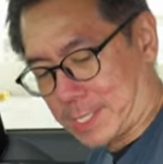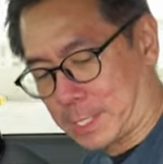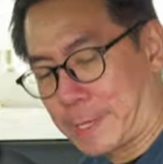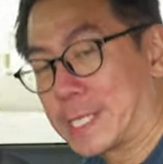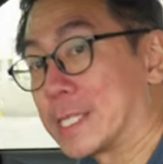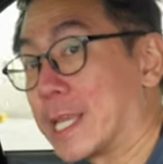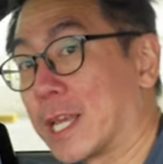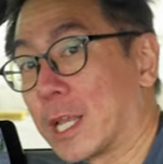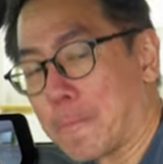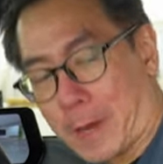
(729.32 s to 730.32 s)
the space is
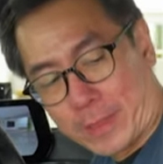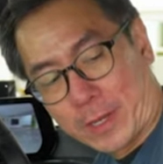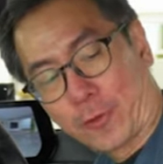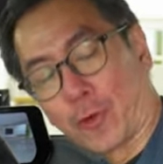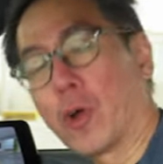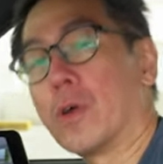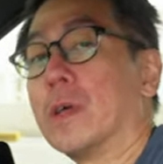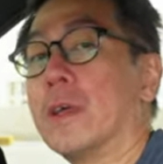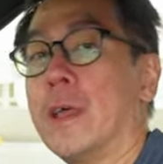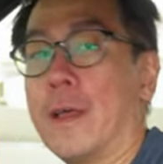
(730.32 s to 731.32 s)
taken up by that
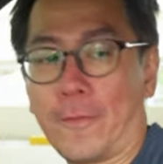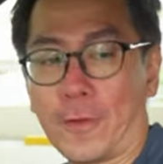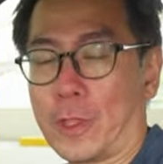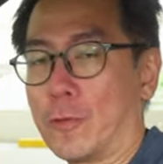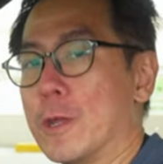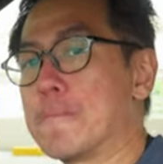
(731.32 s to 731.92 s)
drawer for the rear